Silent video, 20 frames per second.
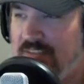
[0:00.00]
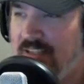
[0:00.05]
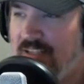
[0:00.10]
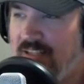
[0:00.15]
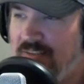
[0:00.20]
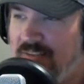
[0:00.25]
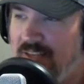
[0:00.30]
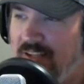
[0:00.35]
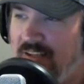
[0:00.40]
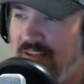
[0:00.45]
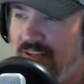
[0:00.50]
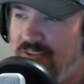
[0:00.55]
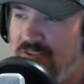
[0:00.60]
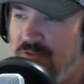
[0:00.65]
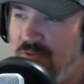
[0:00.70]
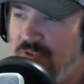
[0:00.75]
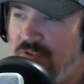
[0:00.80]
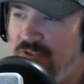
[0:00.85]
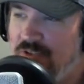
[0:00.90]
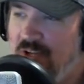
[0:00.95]
that next
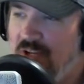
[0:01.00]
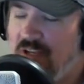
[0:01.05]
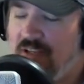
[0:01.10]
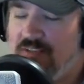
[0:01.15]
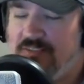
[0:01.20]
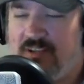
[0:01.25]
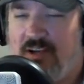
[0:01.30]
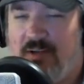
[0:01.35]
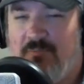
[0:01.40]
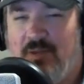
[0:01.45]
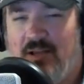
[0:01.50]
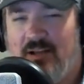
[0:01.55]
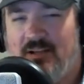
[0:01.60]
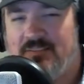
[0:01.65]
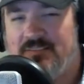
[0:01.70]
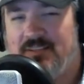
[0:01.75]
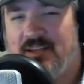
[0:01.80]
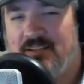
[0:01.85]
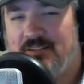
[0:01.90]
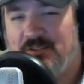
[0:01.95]
question because I'm not
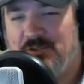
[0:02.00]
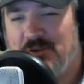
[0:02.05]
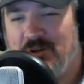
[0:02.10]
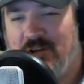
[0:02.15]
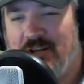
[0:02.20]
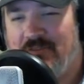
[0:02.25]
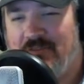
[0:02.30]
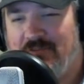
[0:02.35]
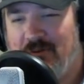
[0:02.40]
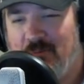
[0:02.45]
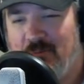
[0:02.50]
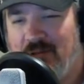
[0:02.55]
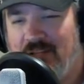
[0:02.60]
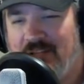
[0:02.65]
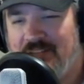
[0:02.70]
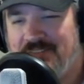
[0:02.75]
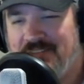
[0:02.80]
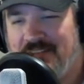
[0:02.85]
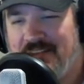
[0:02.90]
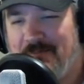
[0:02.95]
exactly sure how to verbalize
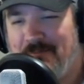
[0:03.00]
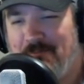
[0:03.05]
that.